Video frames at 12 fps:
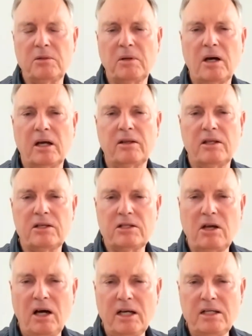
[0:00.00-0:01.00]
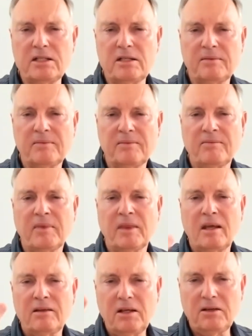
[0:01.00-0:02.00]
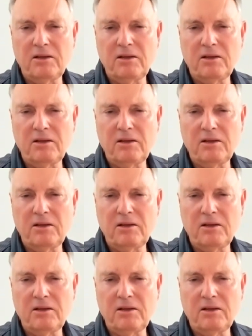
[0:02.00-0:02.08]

We've got the size, the